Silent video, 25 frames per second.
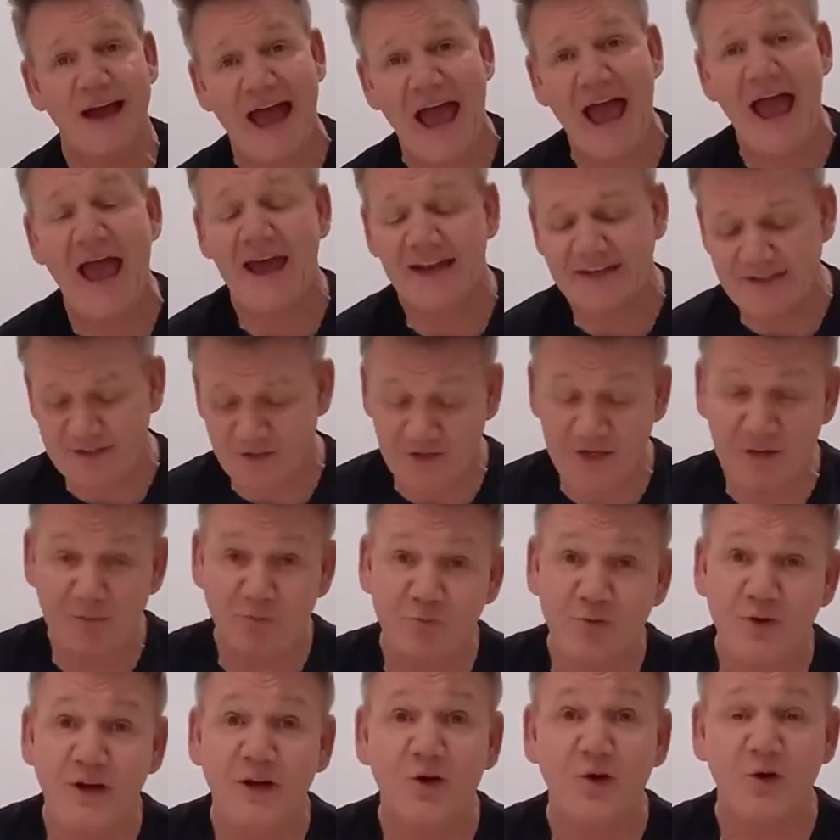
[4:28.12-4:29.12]
and you can
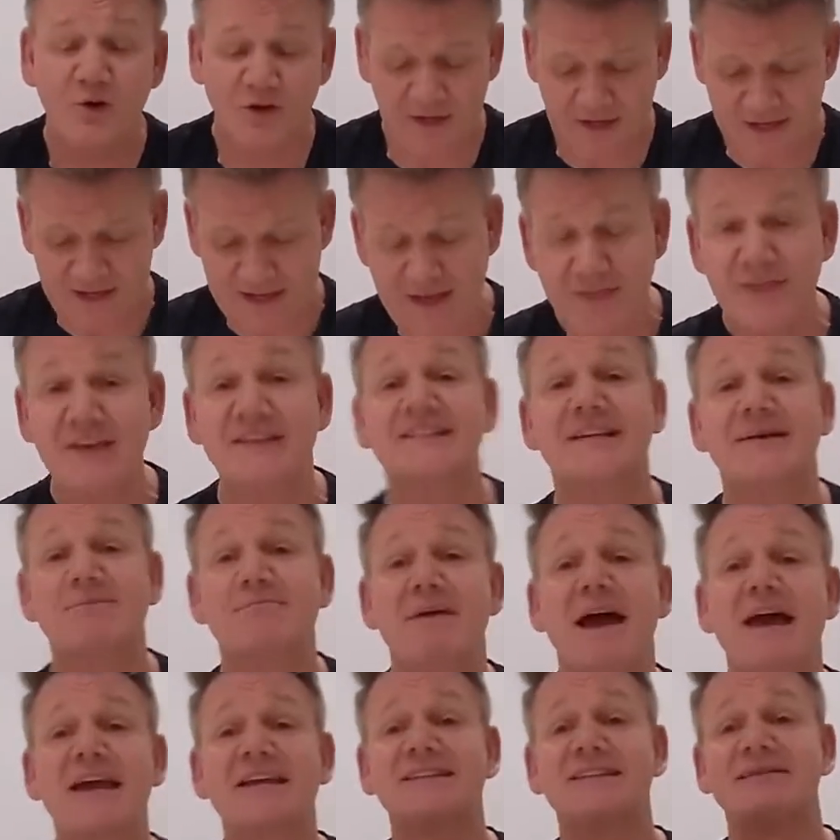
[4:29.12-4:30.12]
pre order this
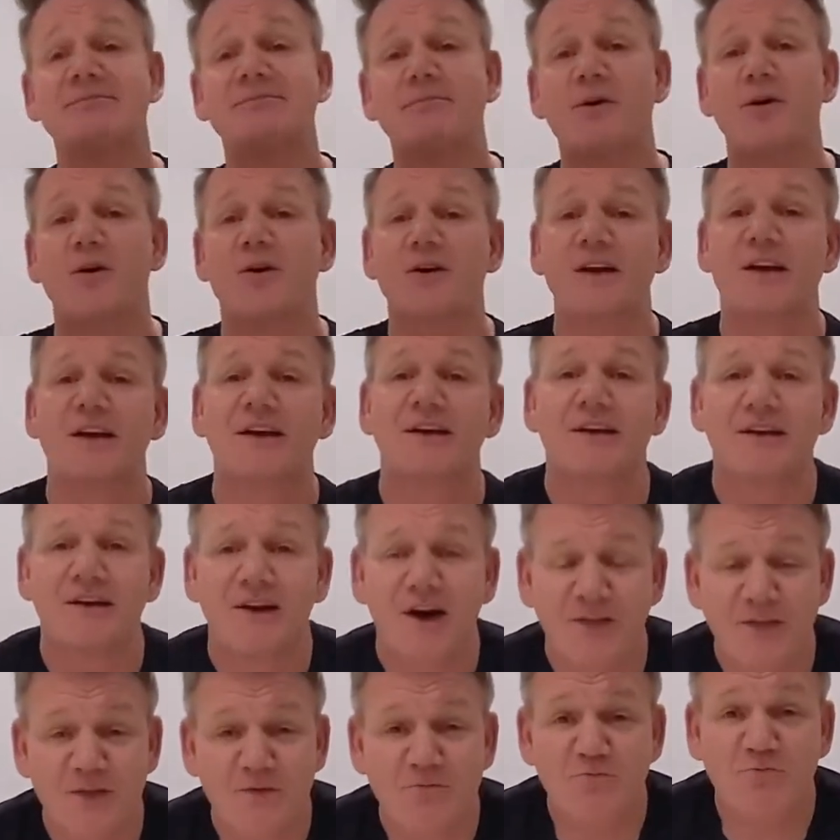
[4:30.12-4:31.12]
amazing book
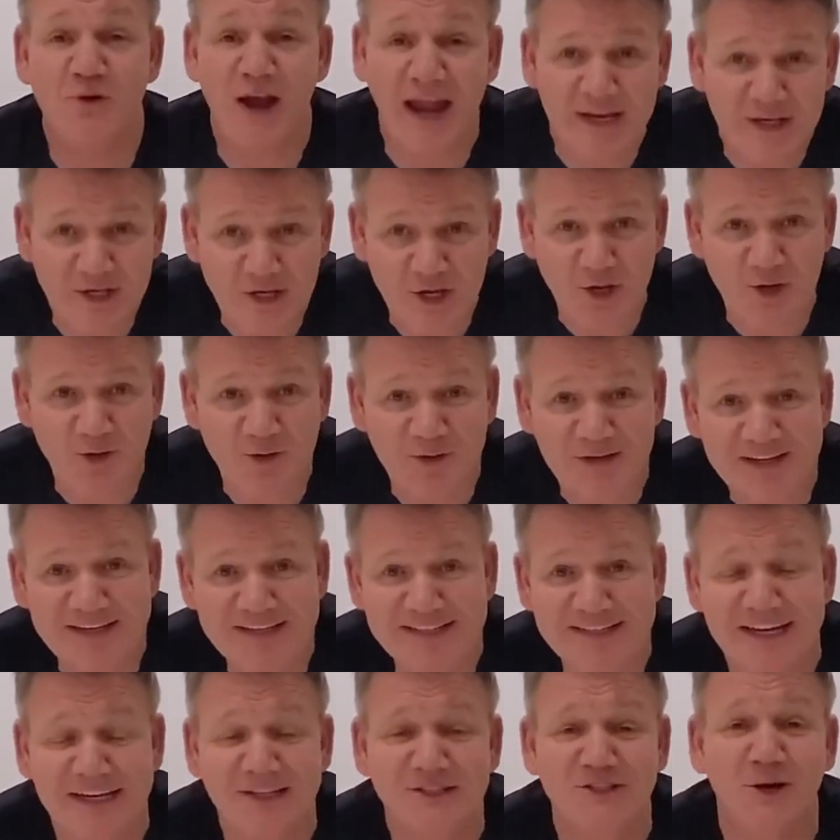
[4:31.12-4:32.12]
on the brand new
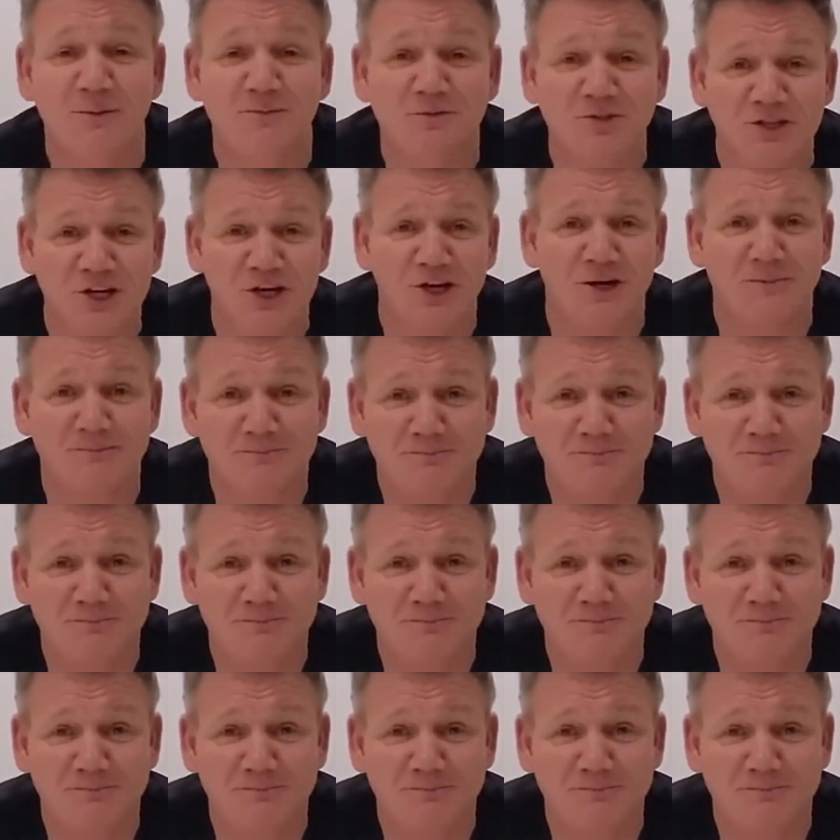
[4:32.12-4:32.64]
TikTok shop.